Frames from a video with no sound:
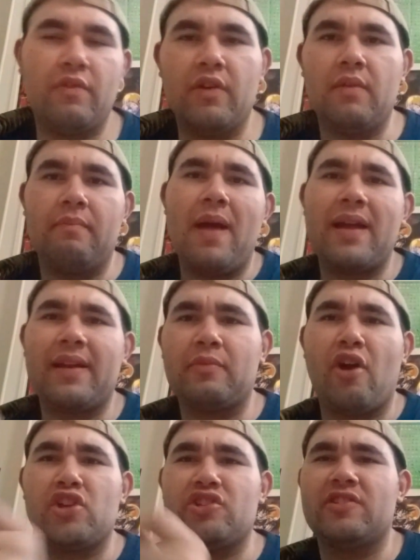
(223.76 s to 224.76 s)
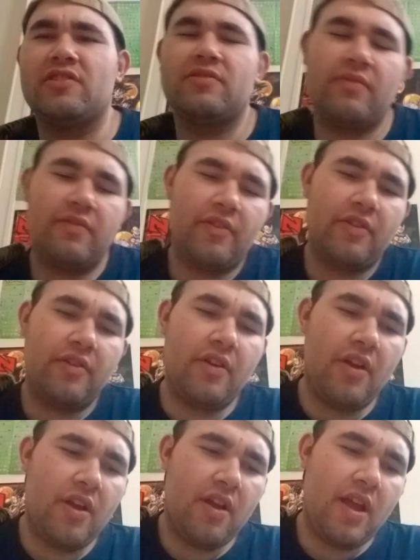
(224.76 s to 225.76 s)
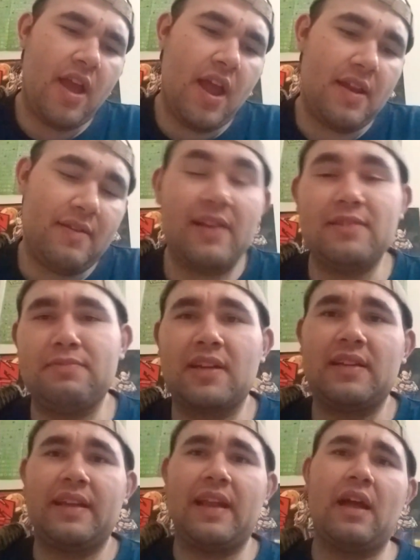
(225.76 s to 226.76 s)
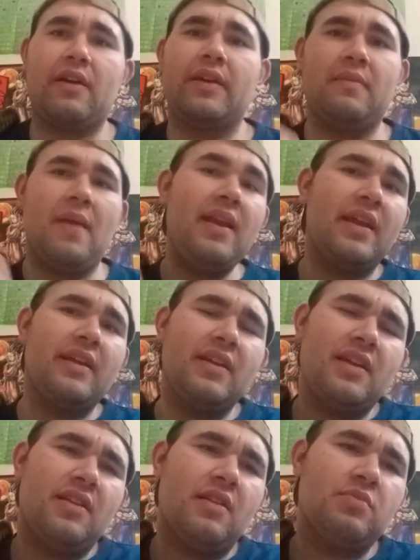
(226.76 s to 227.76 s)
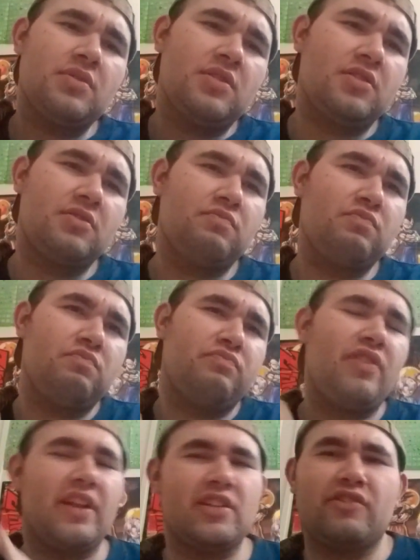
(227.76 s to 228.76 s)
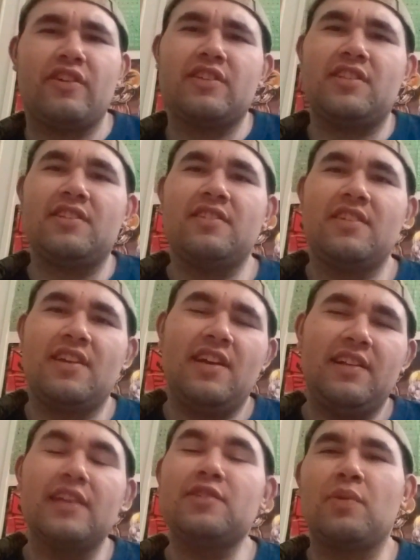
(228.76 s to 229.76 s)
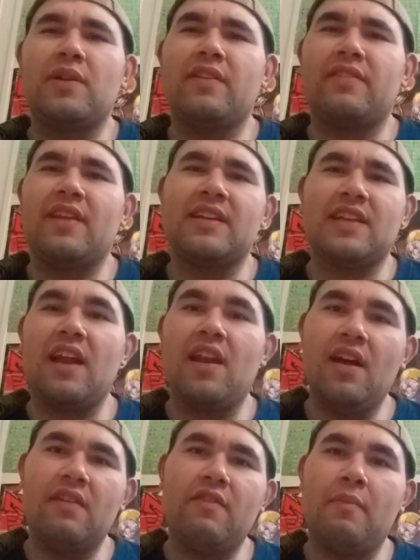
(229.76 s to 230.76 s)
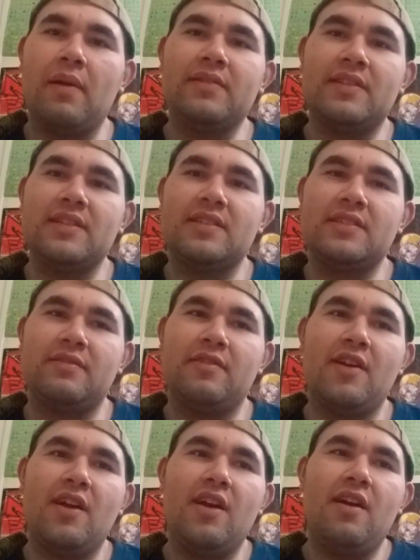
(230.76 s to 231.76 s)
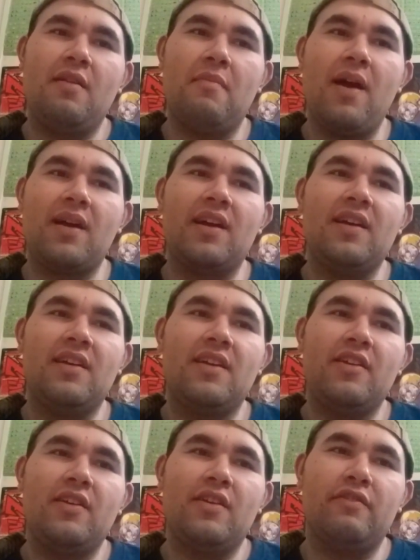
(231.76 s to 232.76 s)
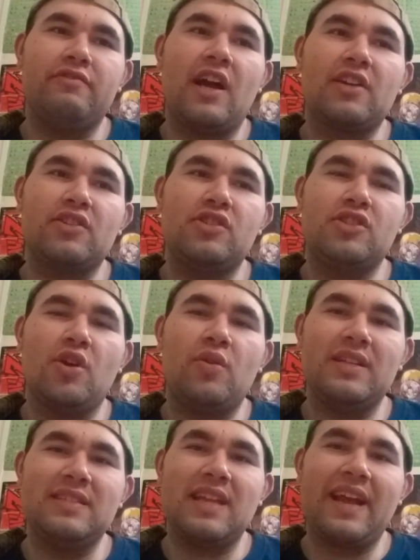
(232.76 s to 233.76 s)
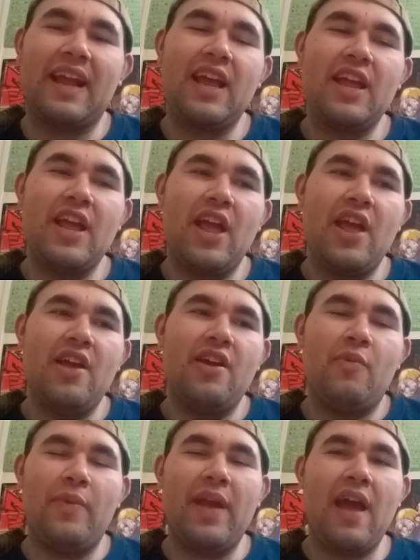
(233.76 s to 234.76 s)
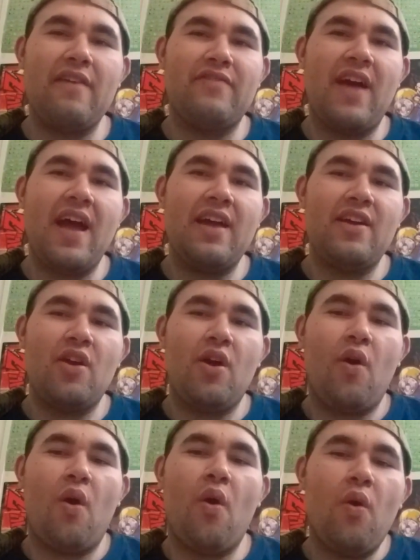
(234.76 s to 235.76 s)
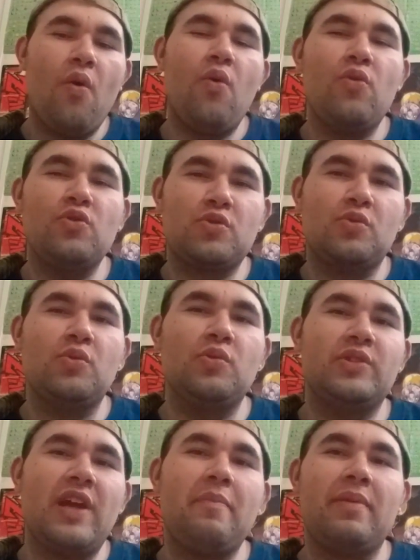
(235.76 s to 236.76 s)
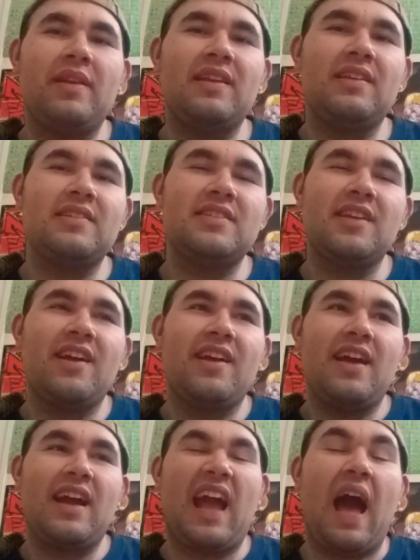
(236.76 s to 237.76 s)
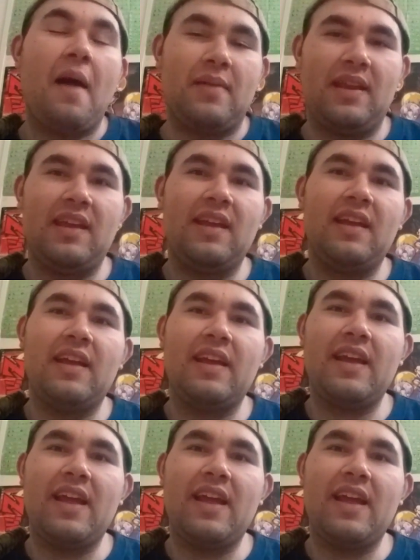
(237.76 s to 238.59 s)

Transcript: with a magnum cartridge. And that's technically how you made it. And it was pretty interesting. That's one of the things I love about this manga of Dr. Stone, is like, we have that old school Japanese comedy